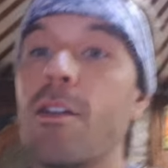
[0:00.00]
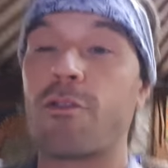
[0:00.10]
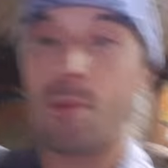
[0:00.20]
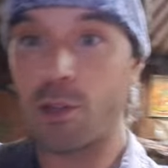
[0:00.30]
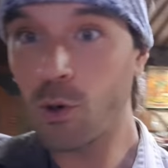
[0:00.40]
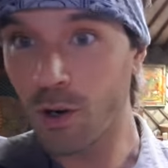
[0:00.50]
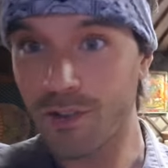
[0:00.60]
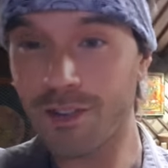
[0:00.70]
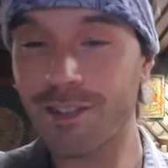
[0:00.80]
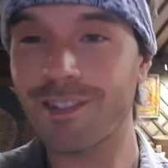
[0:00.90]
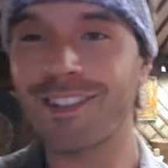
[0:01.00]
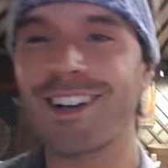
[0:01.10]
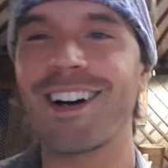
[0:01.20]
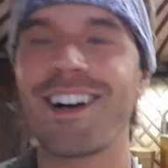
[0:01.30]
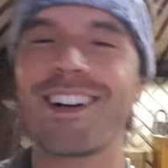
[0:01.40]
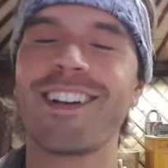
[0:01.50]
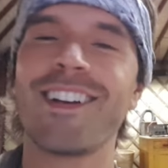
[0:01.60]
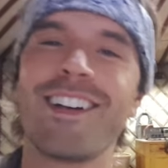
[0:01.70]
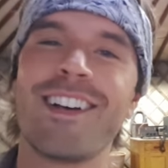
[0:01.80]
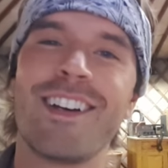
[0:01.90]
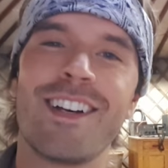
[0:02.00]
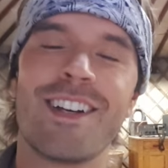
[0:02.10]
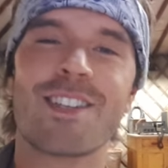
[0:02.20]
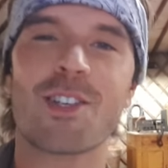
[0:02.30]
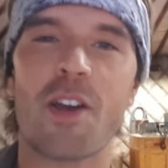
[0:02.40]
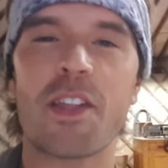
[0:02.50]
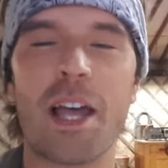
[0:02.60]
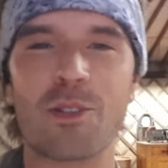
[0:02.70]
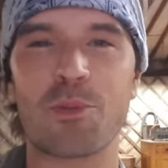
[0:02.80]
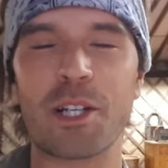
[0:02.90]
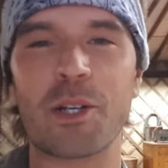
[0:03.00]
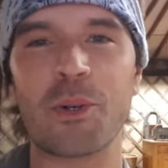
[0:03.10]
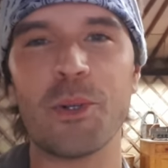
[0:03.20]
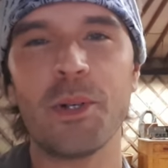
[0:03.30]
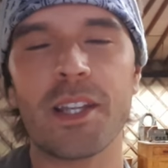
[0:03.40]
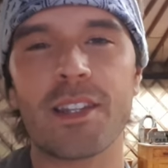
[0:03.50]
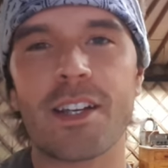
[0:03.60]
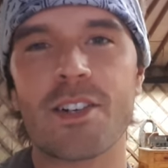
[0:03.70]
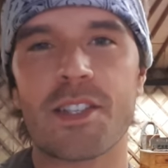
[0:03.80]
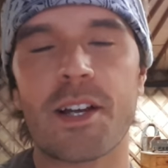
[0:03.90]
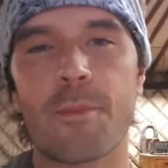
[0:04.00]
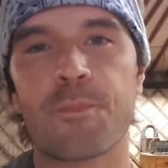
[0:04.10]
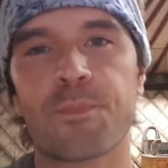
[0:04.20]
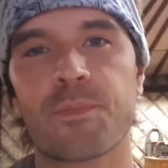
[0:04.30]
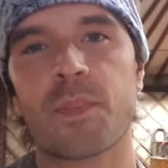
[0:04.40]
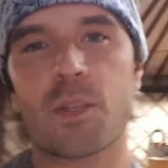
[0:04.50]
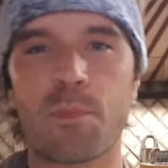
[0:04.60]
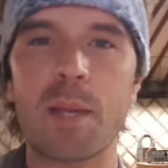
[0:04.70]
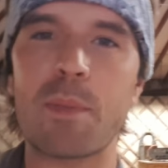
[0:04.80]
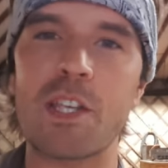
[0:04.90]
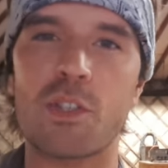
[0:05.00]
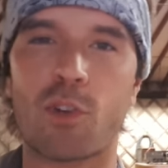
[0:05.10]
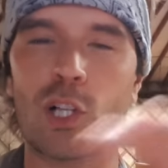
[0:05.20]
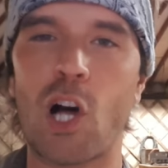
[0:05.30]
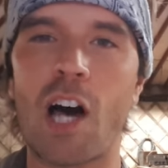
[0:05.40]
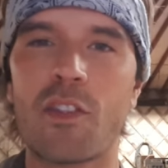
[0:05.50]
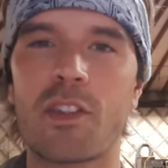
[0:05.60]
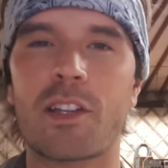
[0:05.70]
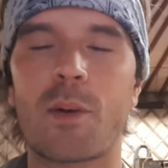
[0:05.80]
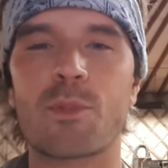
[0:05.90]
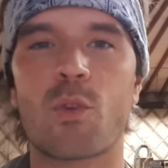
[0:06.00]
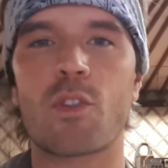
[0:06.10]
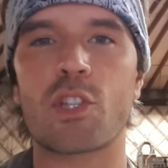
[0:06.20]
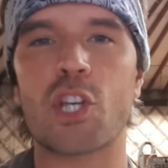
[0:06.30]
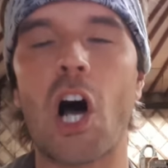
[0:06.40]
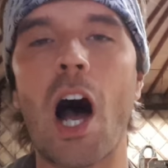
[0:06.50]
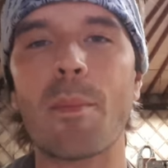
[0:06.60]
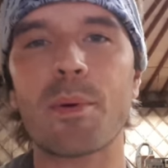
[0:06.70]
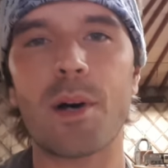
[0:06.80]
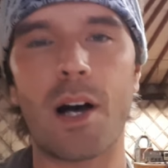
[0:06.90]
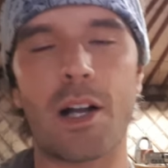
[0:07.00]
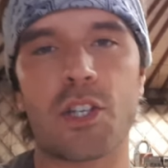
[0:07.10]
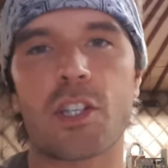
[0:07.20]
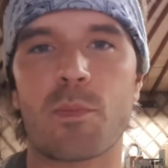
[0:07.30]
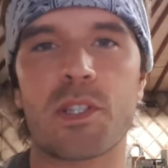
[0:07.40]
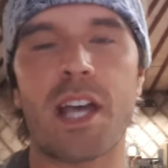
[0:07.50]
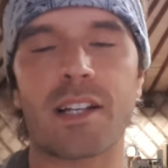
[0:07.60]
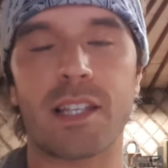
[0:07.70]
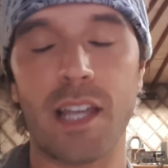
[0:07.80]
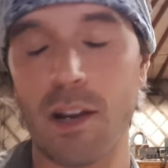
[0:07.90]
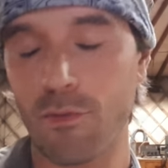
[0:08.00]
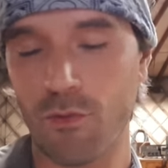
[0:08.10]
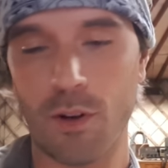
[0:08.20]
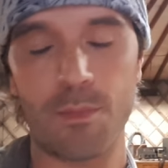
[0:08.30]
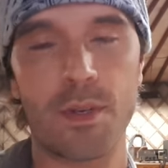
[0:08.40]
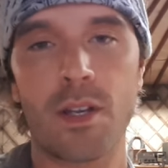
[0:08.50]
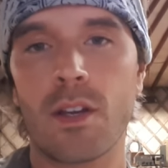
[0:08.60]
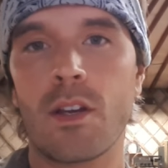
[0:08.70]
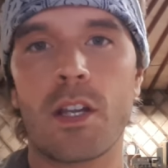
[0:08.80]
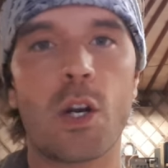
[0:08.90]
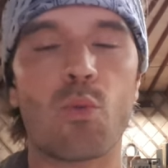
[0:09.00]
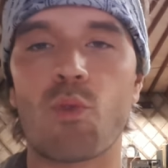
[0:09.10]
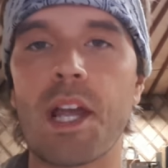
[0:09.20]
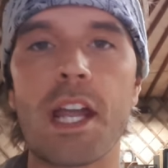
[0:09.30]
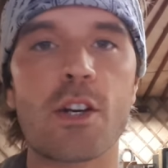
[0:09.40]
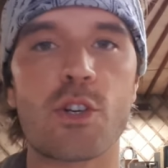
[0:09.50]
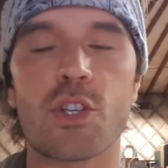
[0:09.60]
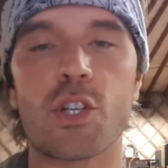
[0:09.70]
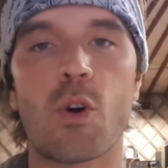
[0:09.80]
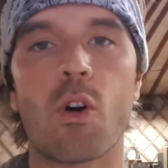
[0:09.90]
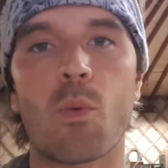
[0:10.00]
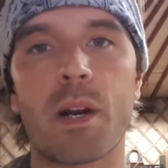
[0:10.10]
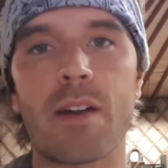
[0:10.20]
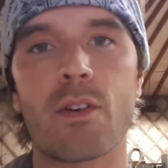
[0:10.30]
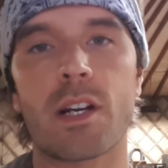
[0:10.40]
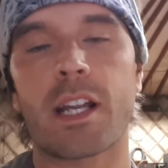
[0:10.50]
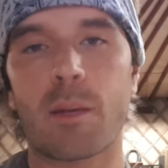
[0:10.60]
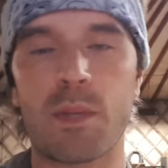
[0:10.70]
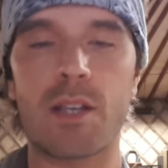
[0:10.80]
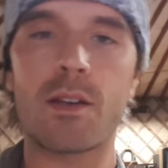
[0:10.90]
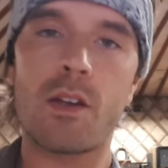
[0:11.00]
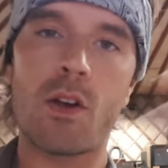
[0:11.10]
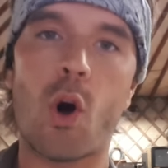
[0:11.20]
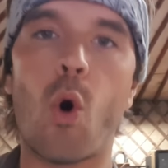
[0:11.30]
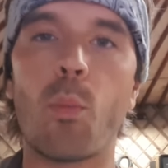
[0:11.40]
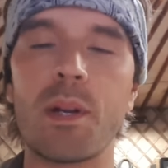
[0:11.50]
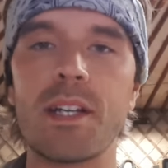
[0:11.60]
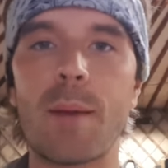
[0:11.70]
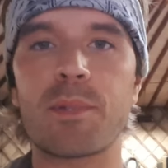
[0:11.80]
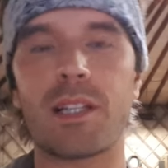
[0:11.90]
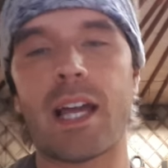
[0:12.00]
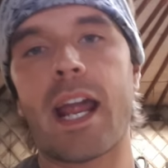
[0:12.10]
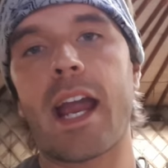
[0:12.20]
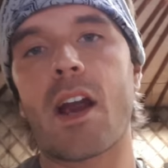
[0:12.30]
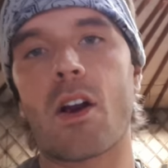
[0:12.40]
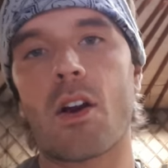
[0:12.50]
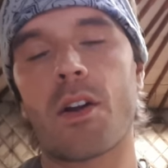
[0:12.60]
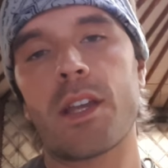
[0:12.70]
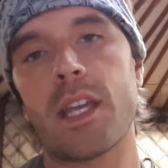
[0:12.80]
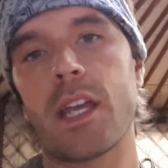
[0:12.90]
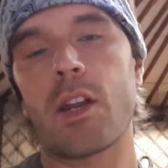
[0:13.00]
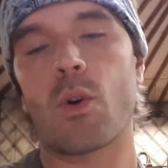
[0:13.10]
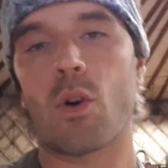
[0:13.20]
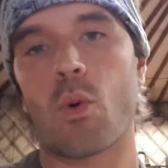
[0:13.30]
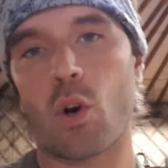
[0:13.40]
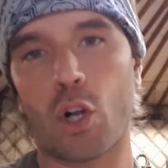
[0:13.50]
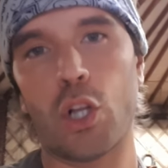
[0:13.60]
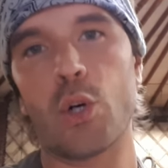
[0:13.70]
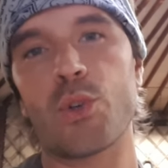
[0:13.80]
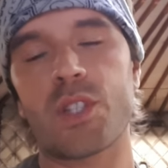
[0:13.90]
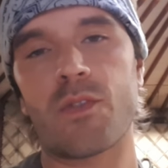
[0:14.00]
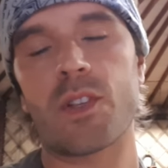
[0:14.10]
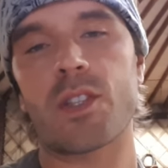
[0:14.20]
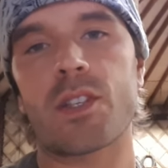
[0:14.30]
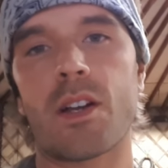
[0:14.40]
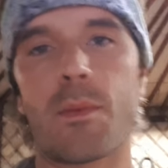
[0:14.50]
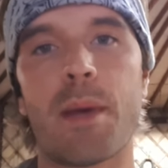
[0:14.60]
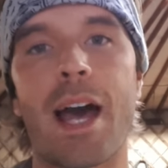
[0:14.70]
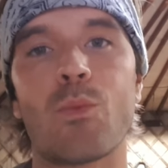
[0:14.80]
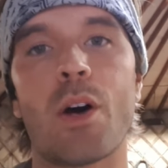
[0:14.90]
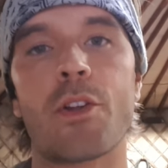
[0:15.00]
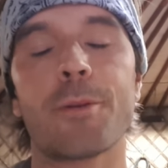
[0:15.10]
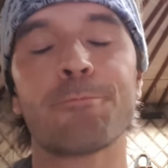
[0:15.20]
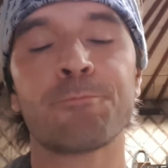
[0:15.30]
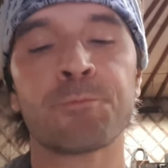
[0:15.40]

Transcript: from the north. Uh, so I thought that was pretty cool. And there's um, this big piece of cloth that comes over the top uh, just to protect again from you know, rain or snow or whatever, and it can be opened up to let air in or, or closed if it's uh, bad weather,